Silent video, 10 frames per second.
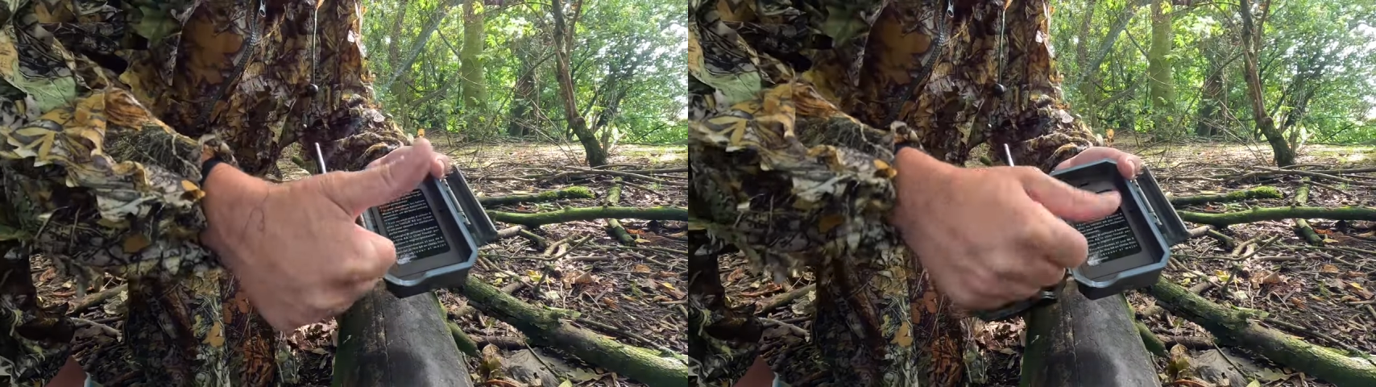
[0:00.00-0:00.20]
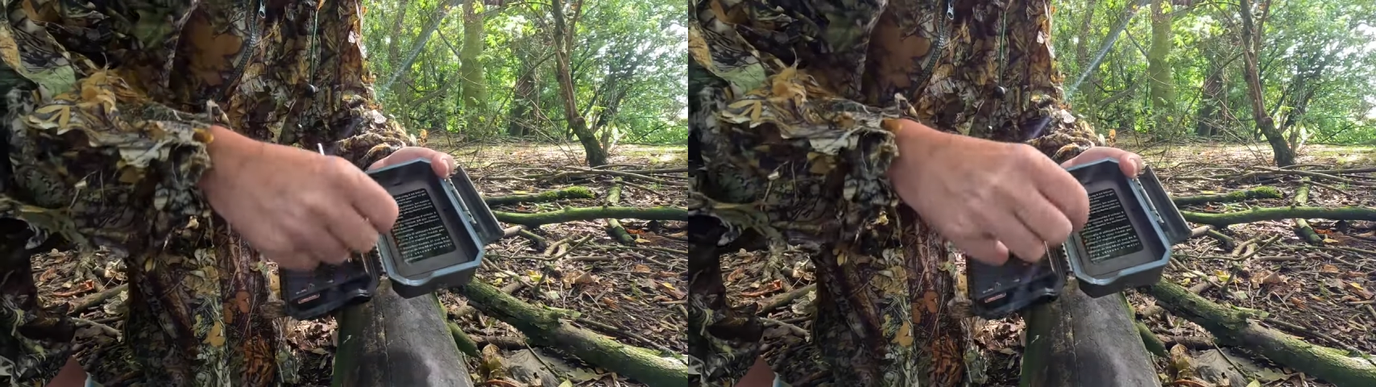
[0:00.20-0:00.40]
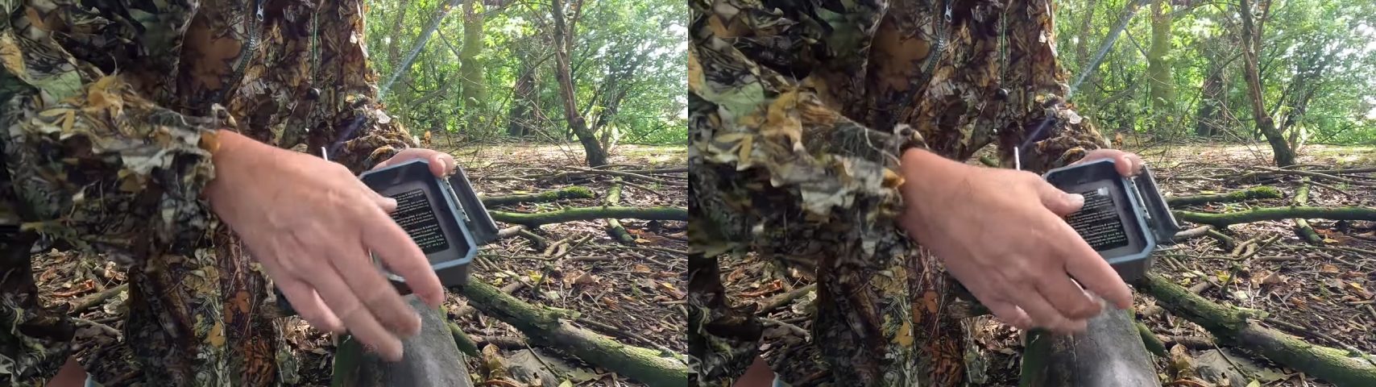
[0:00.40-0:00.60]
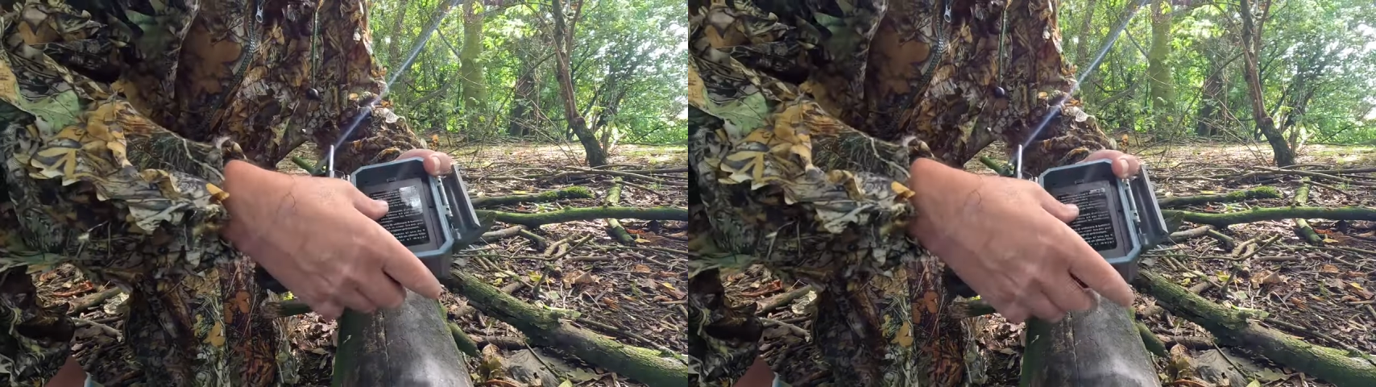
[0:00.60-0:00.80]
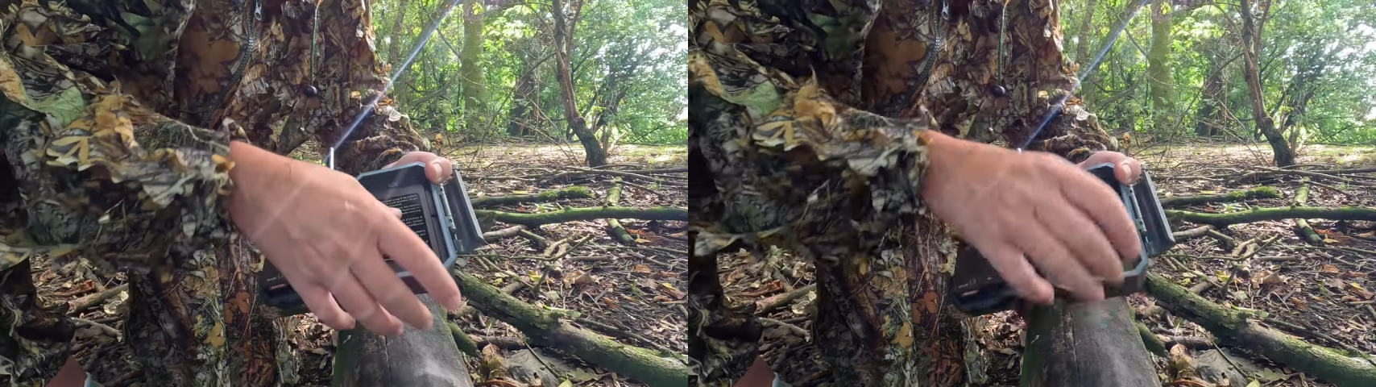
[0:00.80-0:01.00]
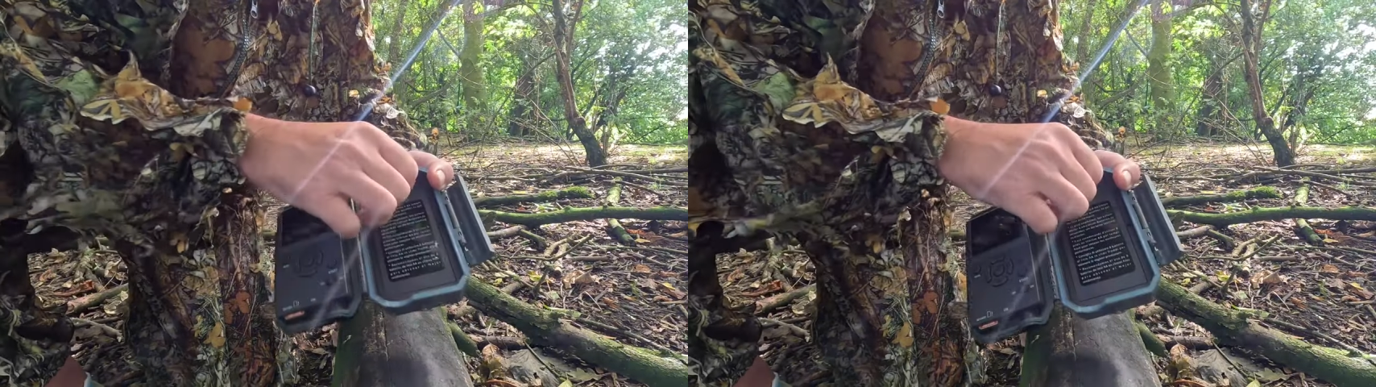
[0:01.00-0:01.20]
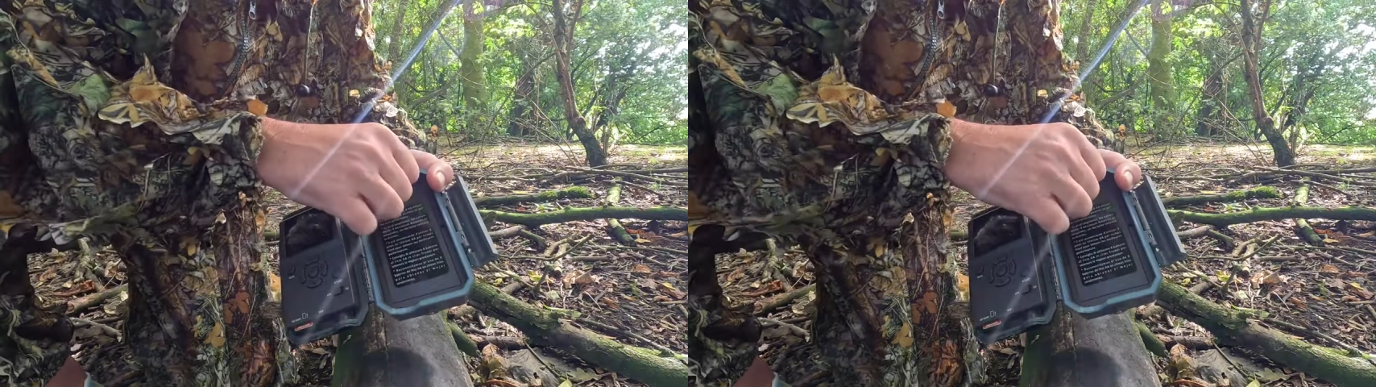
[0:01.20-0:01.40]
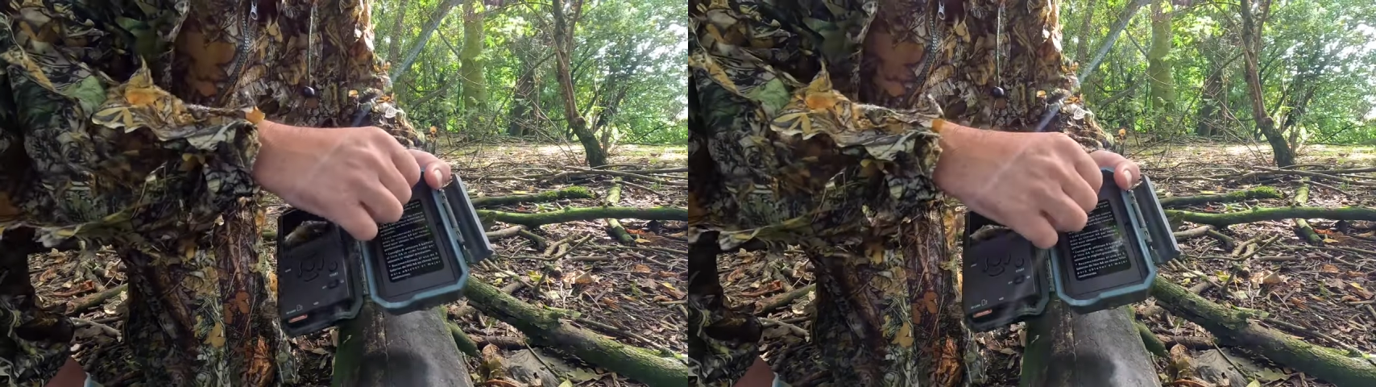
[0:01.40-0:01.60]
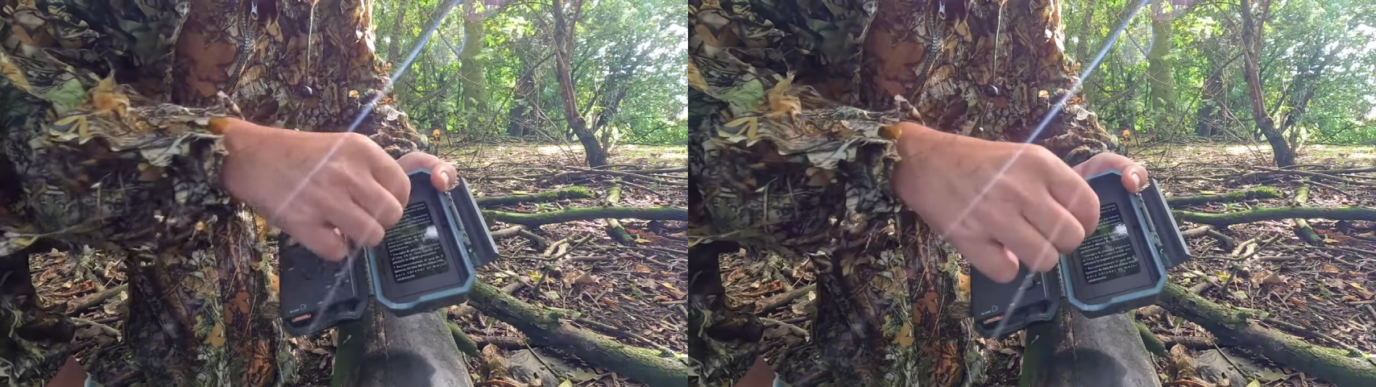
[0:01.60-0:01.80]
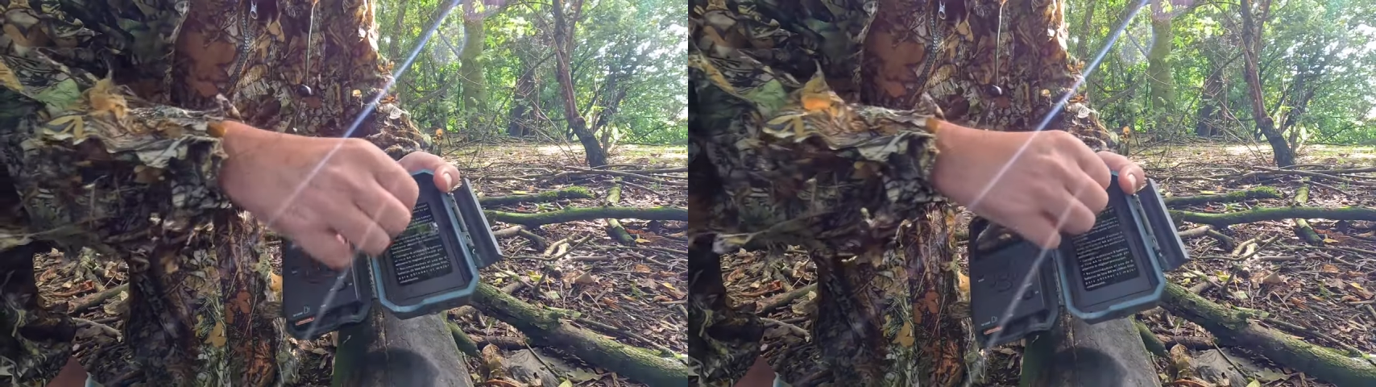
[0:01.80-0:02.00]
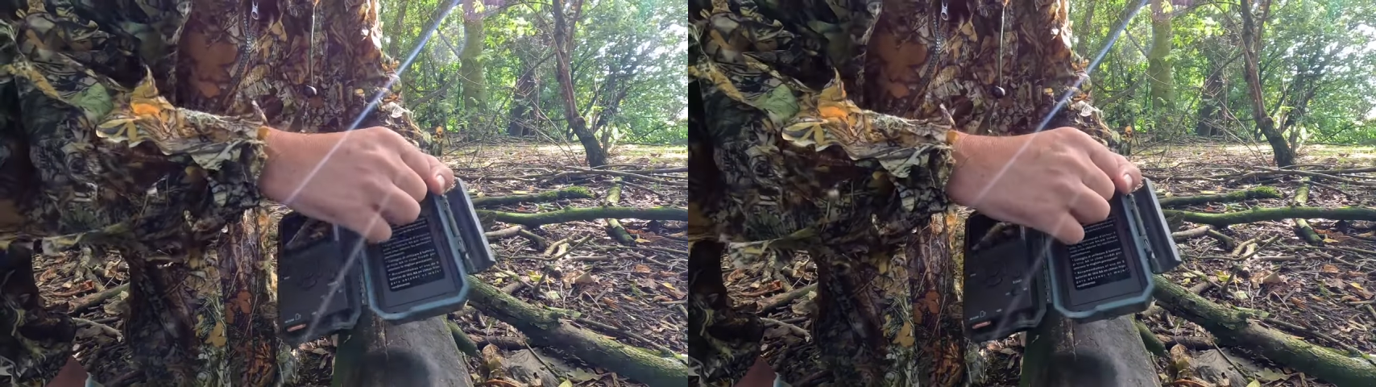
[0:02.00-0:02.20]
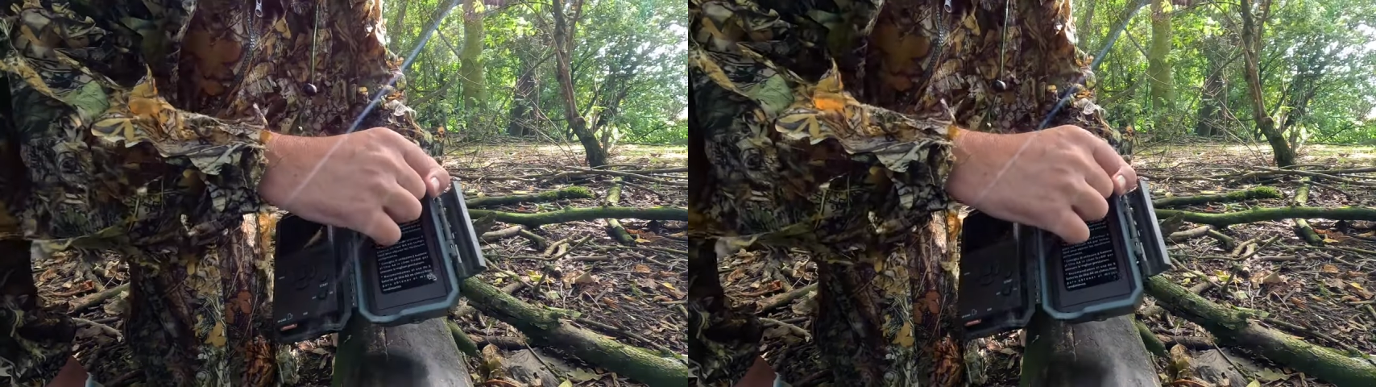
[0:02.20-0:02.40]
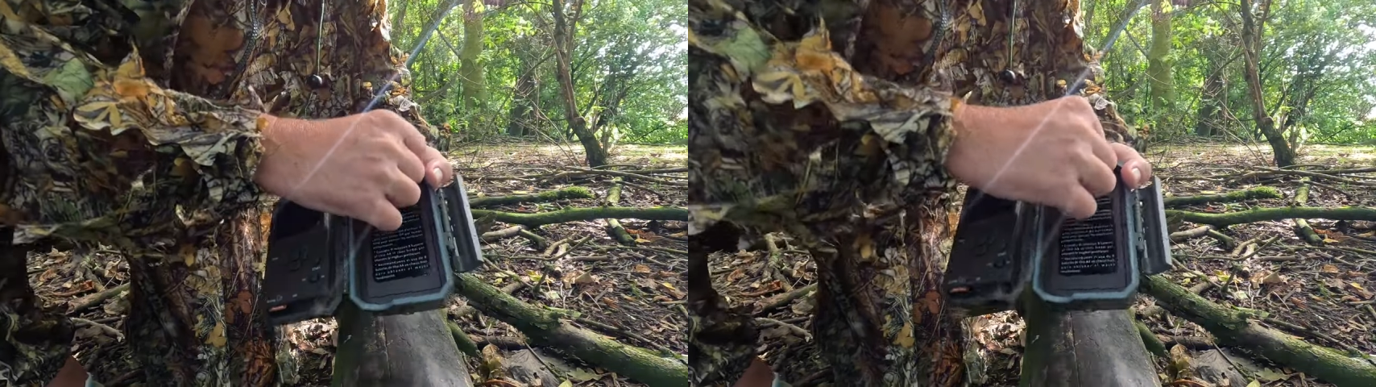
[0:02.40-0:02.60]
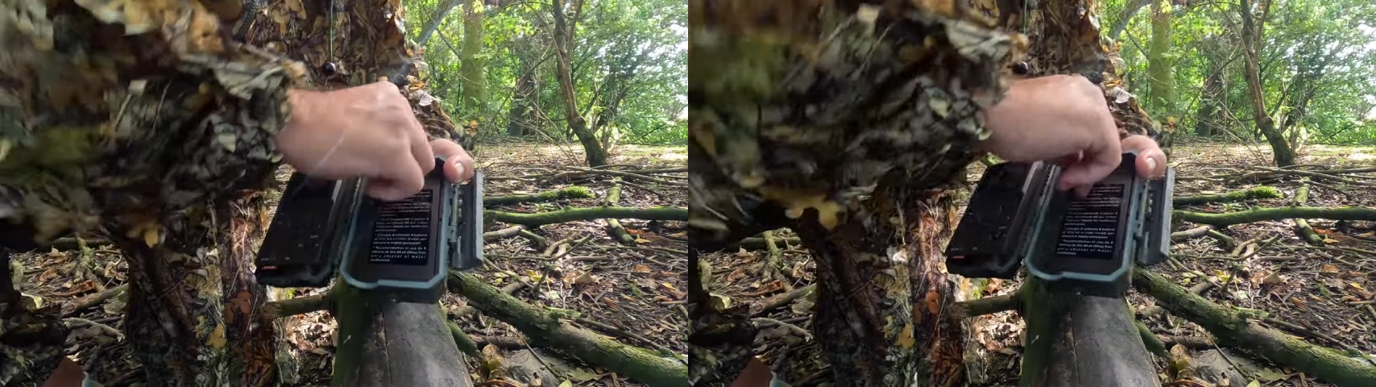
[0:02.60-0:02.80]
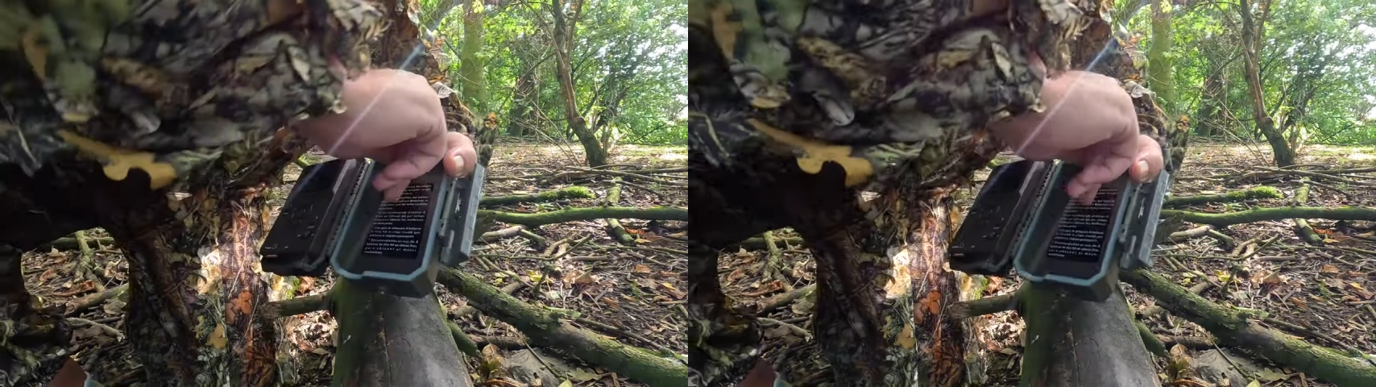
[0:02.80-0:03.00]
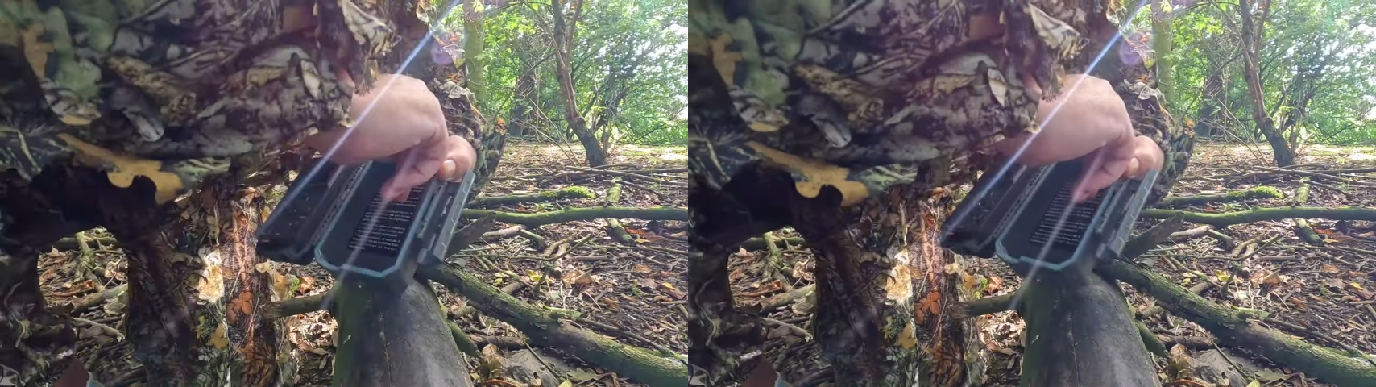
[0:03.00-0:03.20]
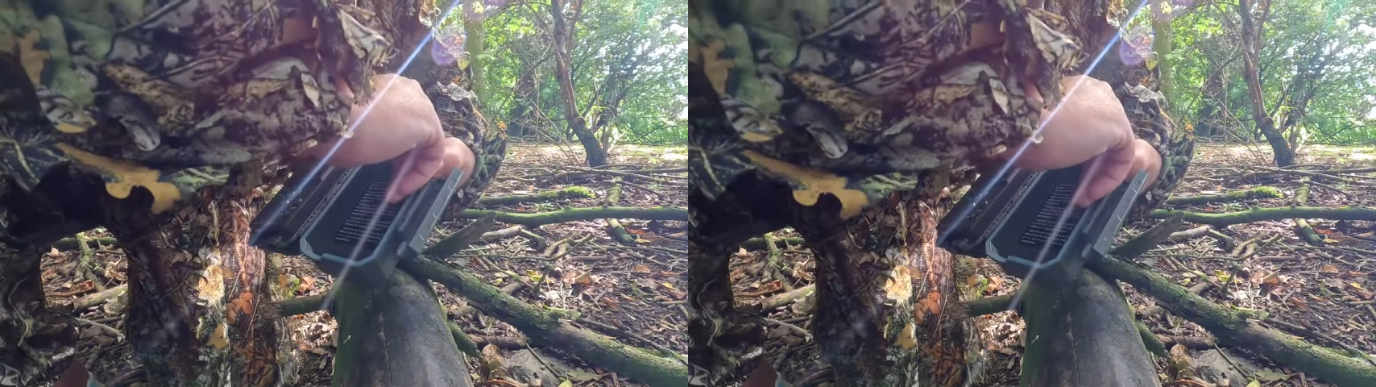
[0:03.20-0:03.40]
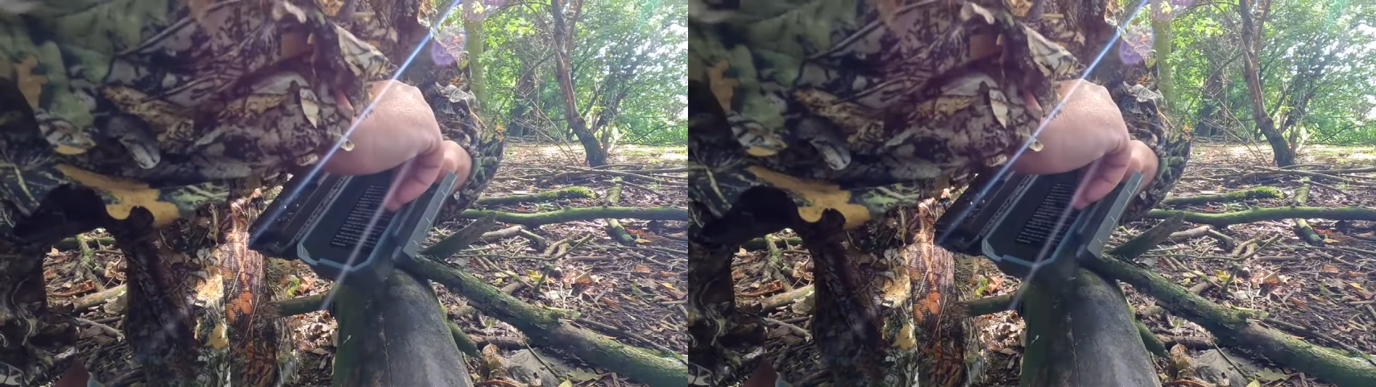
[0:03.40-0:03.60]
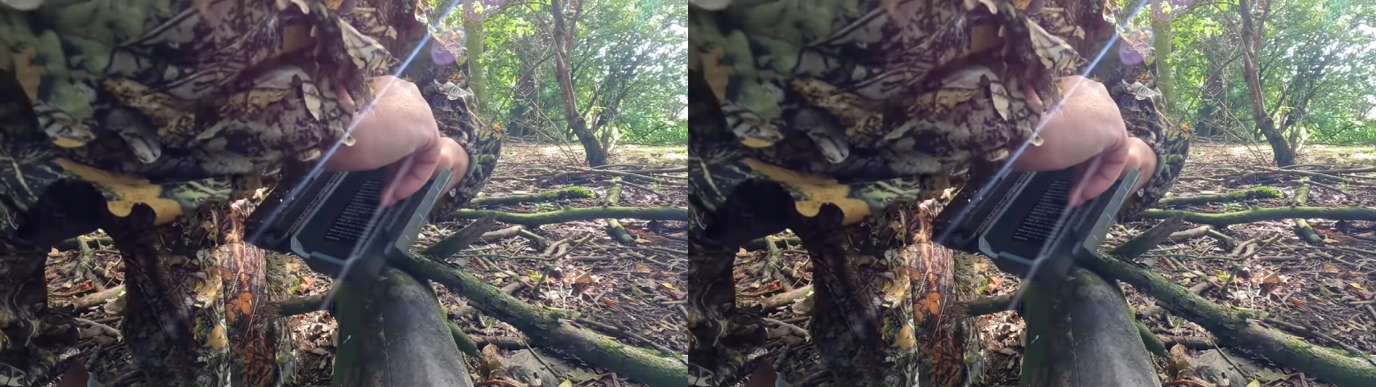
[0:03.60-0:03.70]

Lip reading: No face is visible, so there are no lips to read.